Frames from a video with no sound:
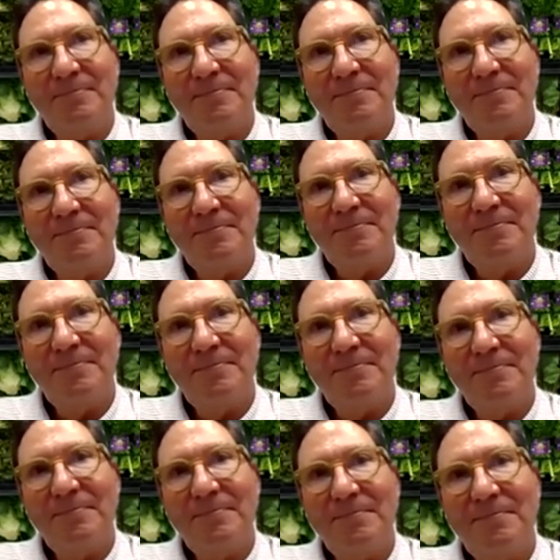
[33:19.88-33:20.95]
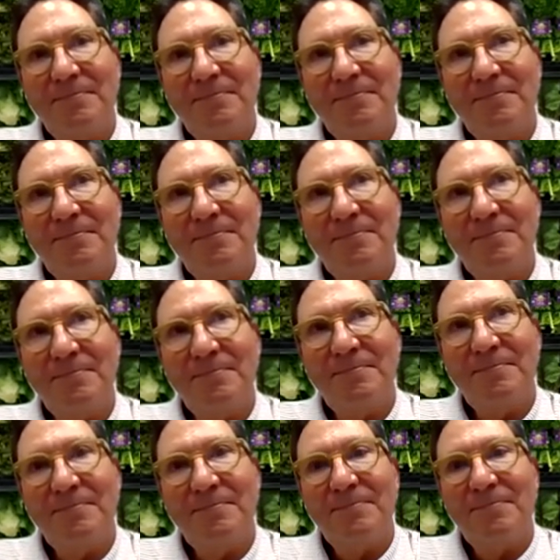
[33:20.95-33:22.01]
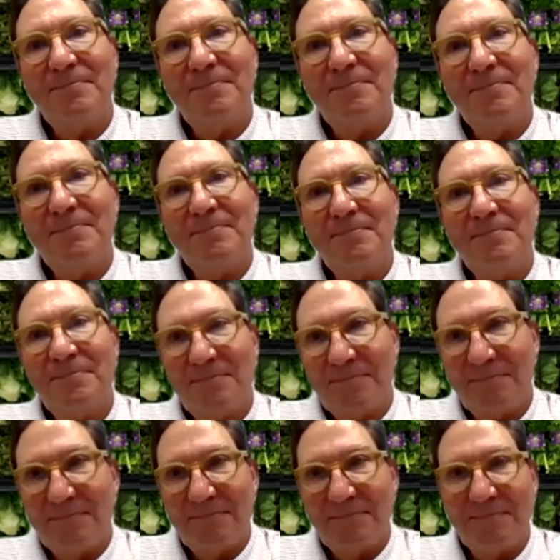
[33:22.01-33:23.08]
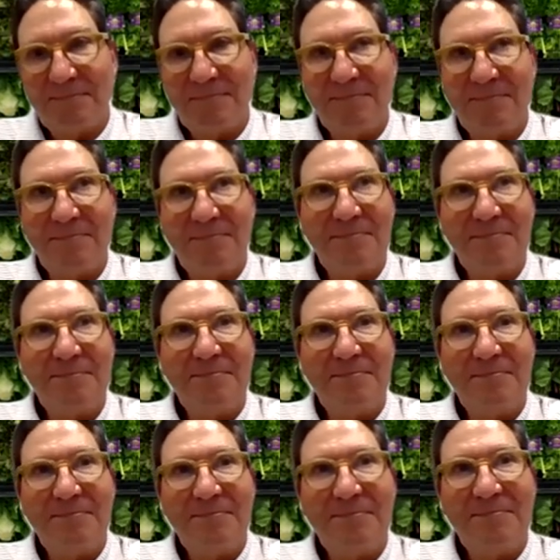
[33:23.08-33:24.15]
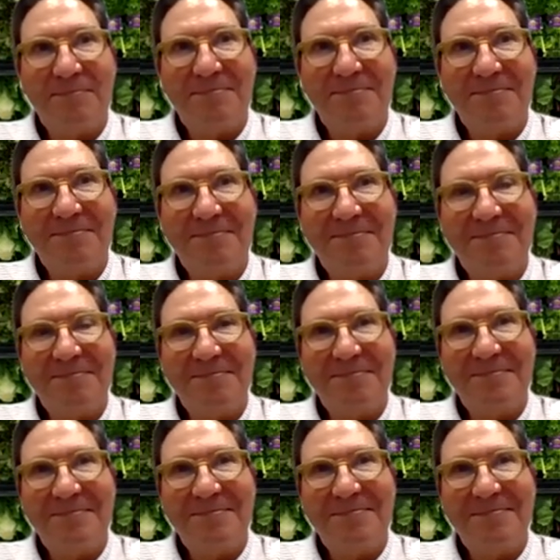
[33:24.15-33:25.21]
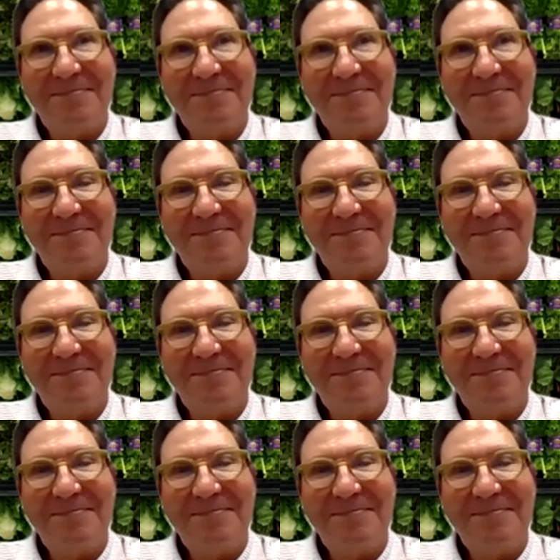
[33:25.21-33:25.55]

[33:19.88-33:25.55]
[no speech]